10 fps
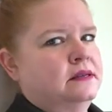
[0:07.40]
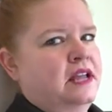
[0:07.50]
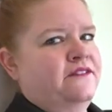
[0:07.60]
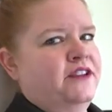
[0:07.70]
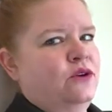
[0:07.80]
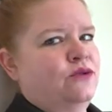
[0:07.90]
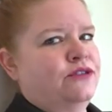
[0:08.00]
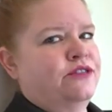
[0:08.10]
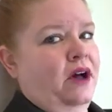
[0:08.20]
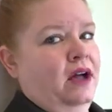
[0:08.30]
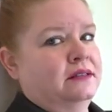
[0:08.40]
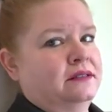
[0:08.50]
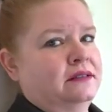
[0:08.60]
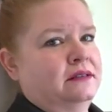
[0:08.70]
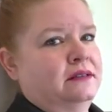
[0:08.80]
If you thought
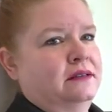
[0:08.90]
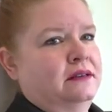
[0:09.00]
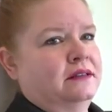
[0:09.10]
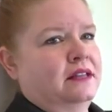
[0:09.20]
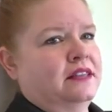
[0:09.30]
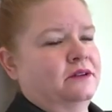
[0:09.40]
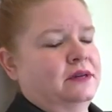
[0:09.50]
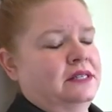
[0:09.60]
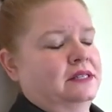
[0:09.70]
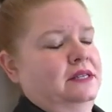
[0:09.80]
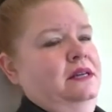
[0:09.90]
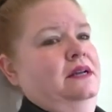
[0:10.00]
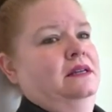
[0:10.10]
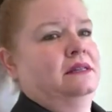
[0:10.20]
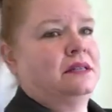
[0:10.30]
that there was
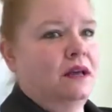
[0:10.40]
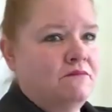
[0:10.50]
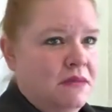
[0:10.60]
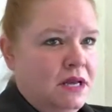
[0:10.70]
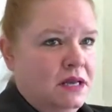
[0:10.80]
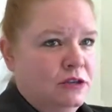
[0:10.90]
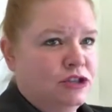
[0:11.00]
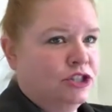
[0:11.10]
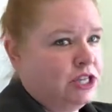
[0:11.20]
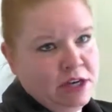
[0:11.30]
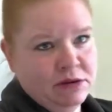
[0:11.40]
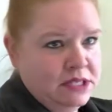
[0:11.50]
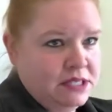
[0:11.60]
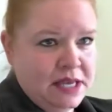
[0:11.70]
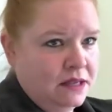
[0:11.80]
some
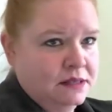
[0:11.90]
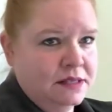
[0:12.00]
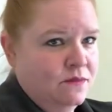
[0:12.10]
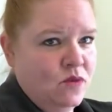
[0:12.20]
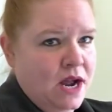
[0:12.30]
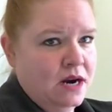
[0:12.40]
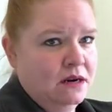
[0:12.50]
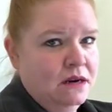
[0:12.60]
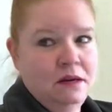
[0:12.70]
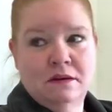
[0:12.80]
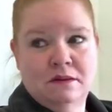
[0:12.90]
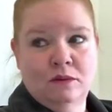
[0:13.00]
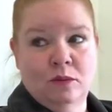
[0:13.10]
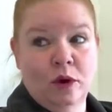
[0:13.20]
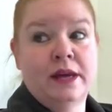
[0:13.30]
secret cell somewhere
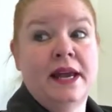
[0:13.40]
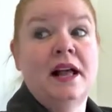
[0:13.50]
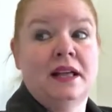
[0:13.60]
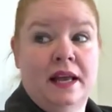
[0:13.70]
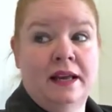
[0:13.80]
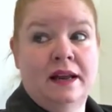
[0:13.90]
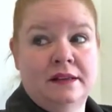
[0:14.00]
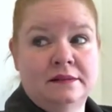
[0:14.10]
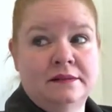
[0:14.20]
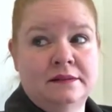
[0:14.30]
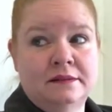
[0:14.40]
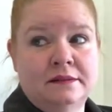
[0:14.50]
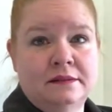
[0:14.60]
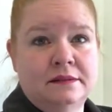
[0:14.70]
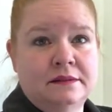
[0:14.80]
working Al Qaeda,
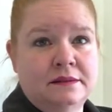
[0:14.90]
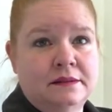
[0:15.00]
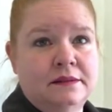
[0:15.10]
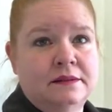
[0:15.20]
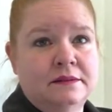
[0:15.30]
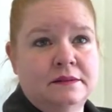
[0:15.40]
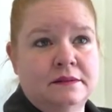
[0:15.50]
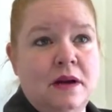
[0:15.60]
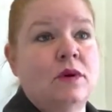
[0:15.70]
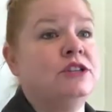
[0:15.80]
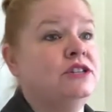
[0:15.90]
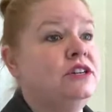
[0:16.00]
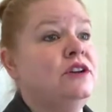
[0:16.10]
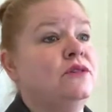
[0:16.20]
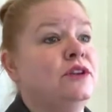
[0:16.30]
I want you
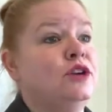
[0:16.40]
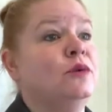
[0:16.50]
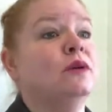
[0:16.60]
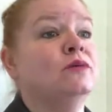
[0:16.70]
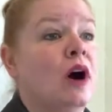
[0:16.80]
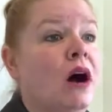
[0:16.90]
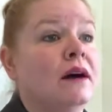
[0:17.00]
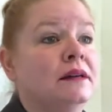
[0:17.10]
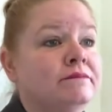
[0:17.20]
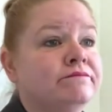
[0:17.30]
to know that you are wrong.